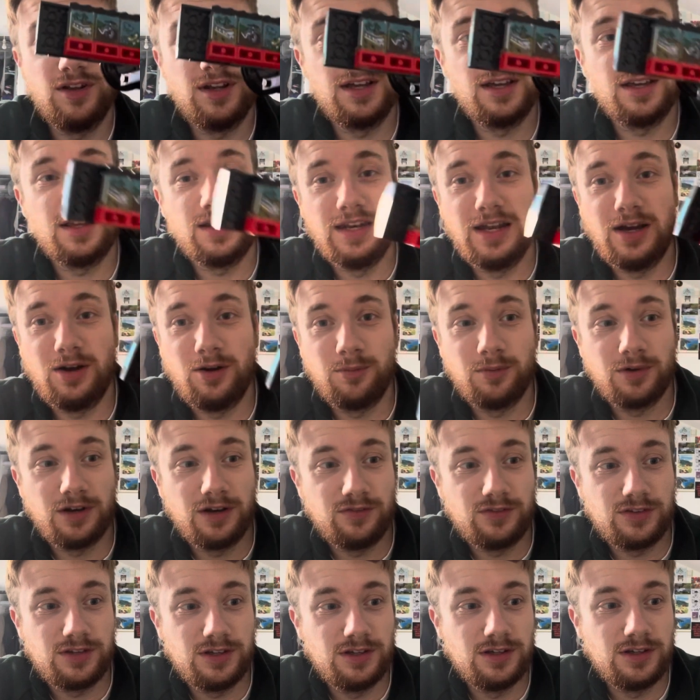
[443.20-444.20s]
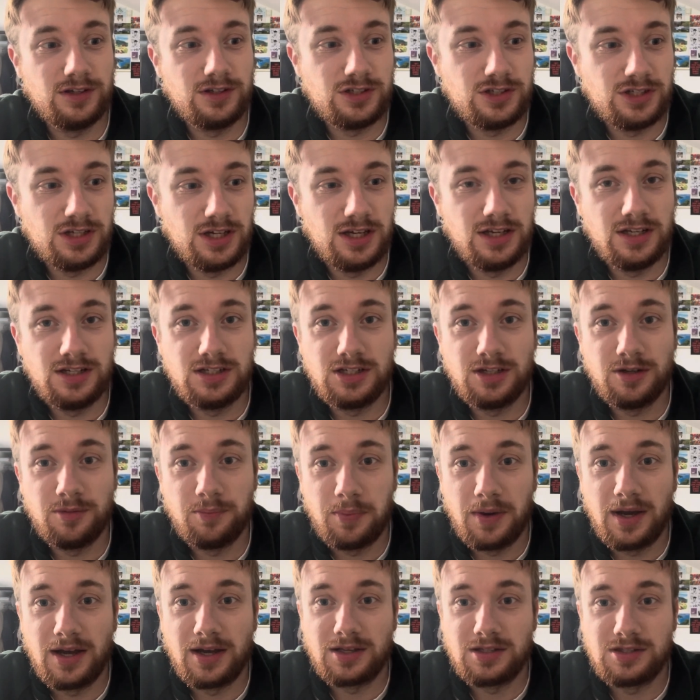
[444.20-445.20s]
like now I'm gonna have to change it
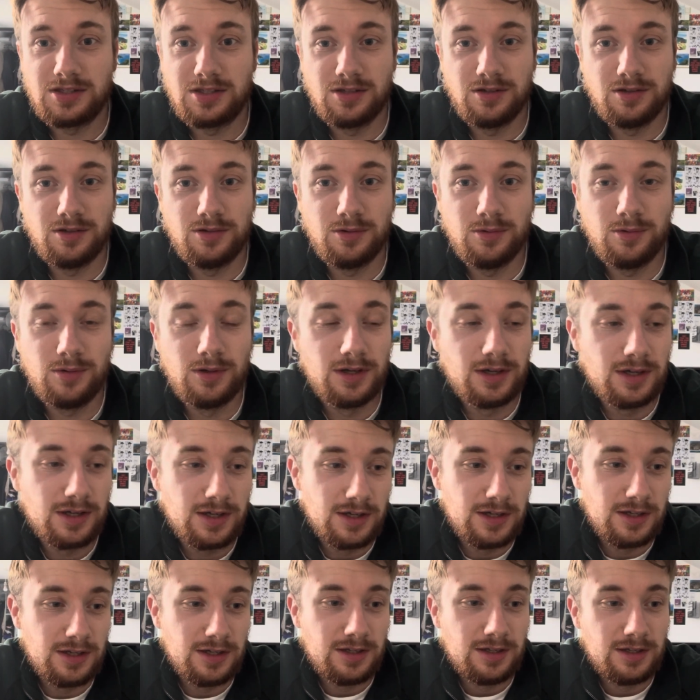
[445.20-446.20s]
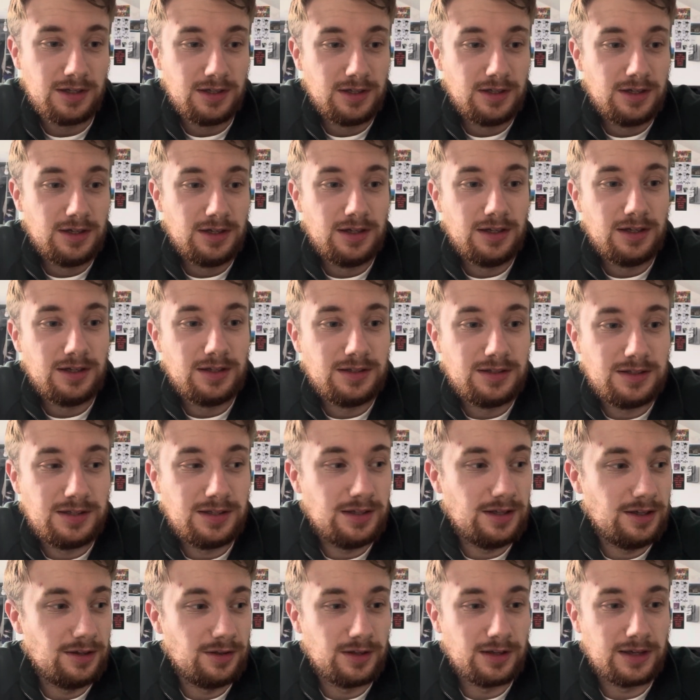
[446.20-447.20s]
back to
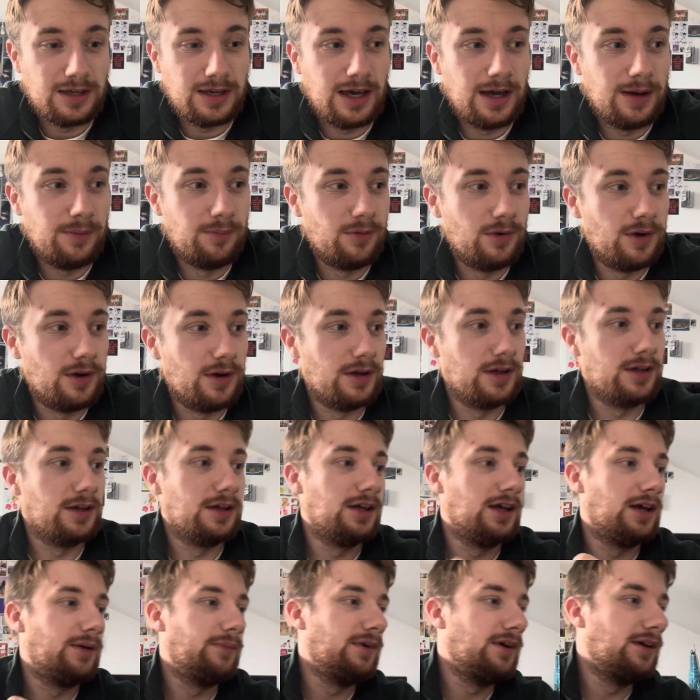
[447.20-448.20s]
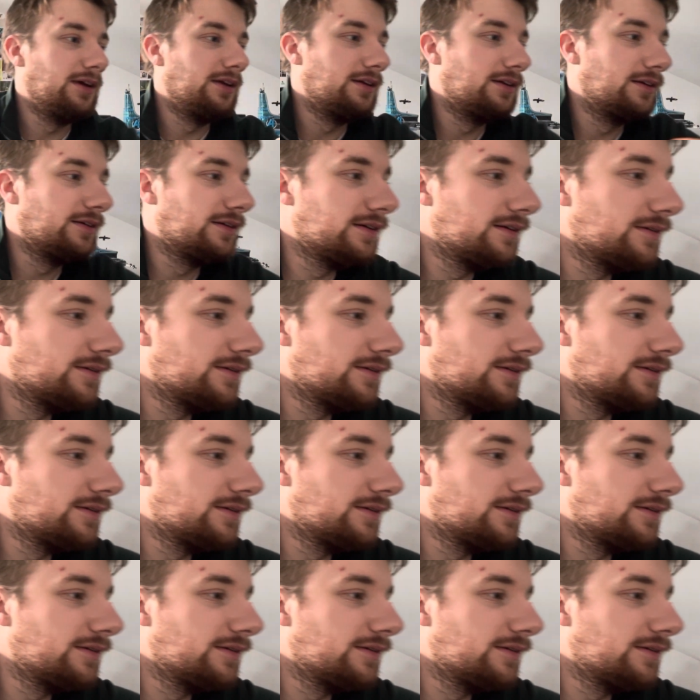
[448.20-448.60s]
the other camera. I mean,